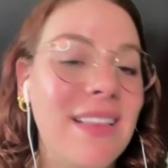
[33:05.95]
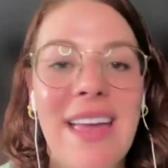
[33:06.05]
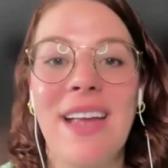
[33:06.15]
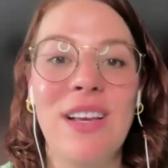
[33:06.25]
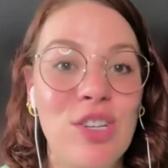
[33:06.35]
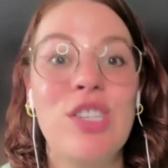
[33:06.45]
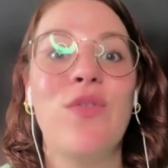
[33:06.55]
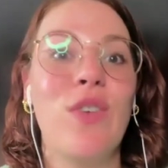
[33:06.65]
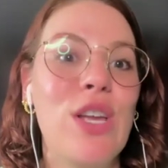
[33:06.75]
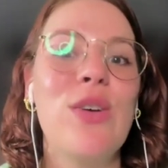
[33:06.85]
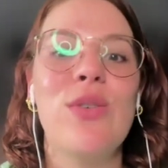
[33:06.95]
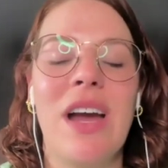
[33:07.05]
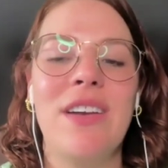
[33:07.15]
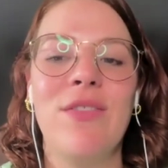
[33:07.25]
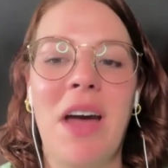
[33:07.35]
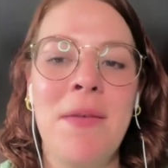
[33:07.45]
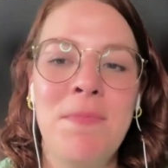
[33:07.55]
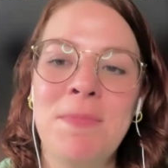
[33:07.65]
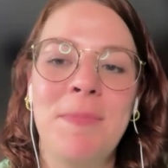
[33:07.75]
thing just for you kind of vibe.